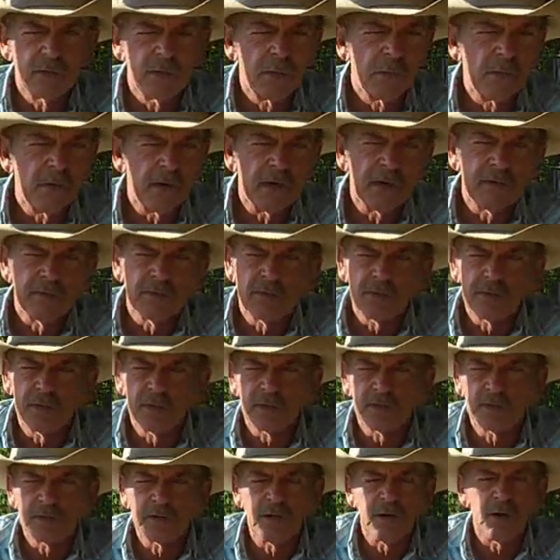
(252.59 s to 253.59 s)
Nobody ever
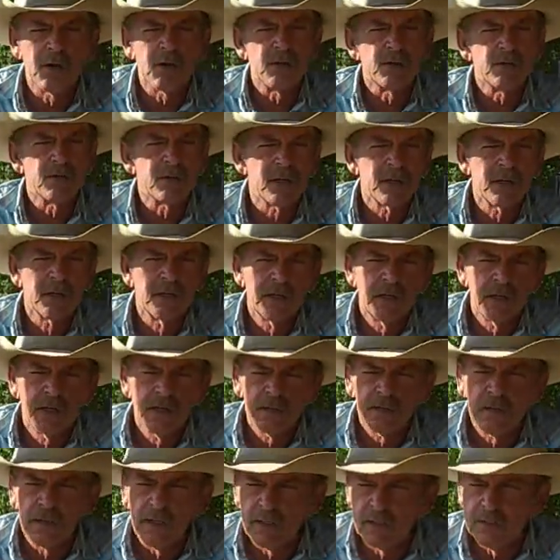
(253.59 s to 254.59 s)
took charge.
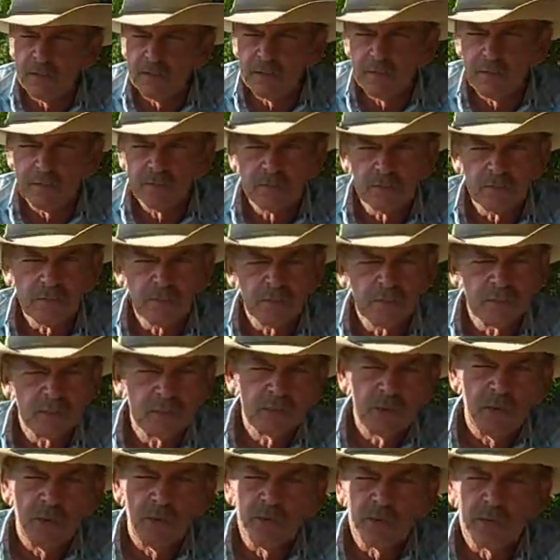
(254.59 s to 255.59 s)
A
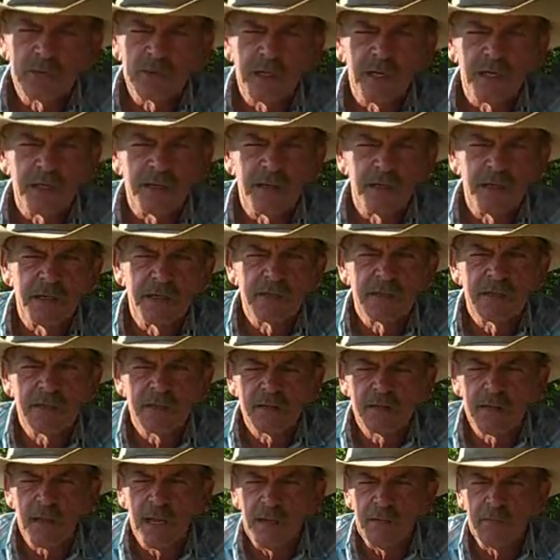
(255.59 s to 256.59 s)
horse like this
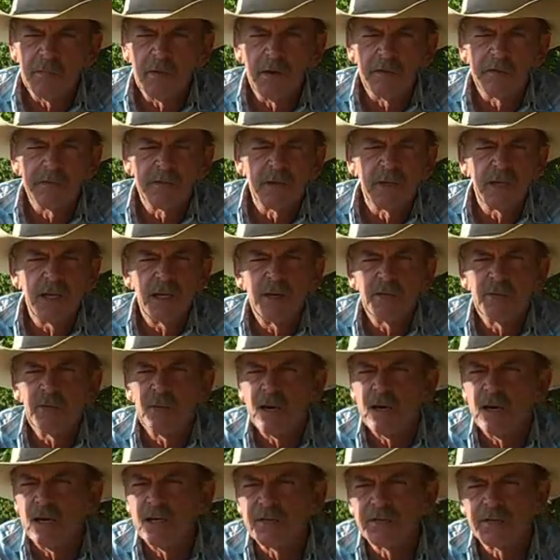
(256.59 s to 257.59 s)
came off the King
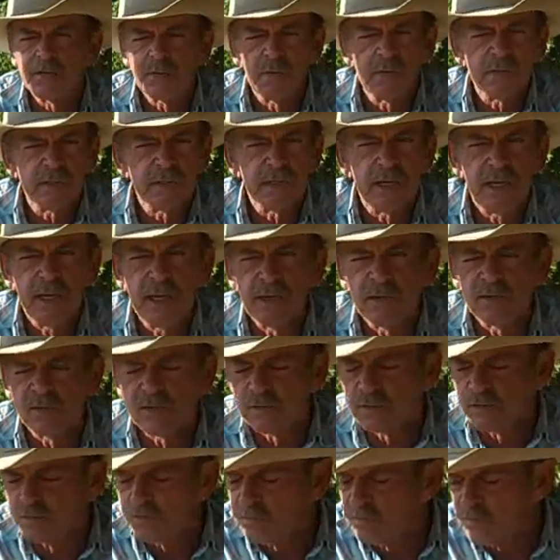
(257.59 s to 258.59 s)
Ranch, wasn't
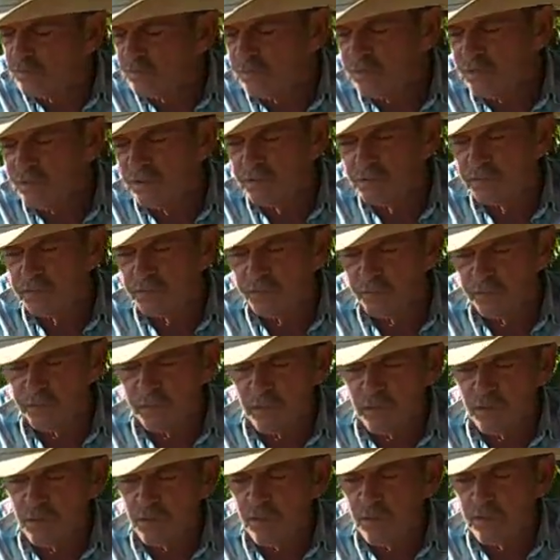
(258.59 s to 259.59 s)
handled till
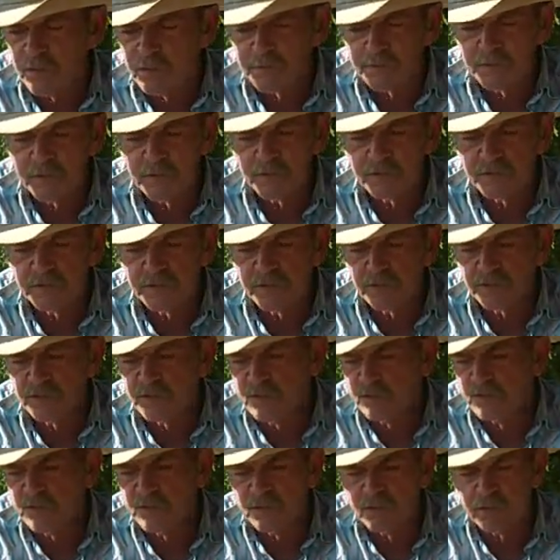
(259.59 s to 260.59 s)
caught up till she was
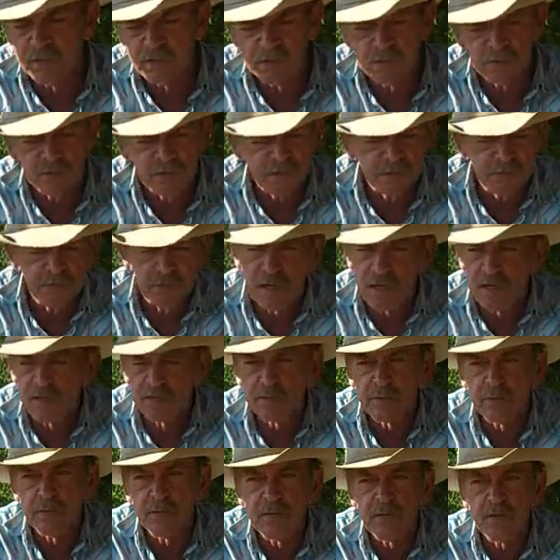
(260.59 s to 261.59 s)
2-year-old. She might
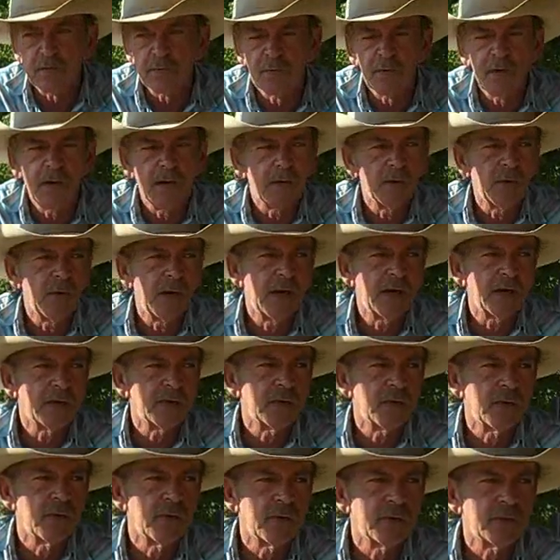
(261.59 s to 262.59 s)
as well have been a
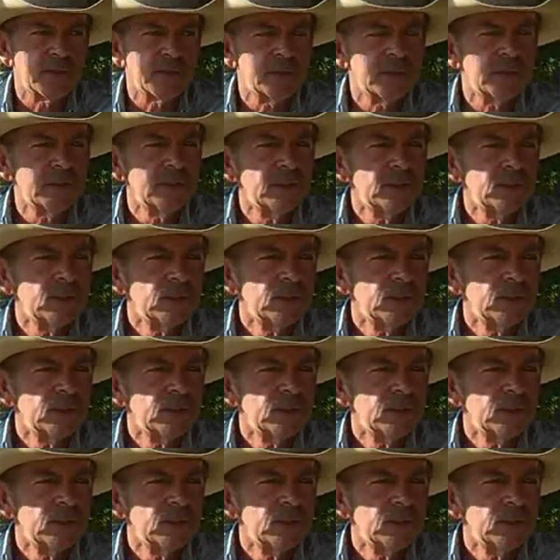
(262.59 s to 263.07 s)
wild horse.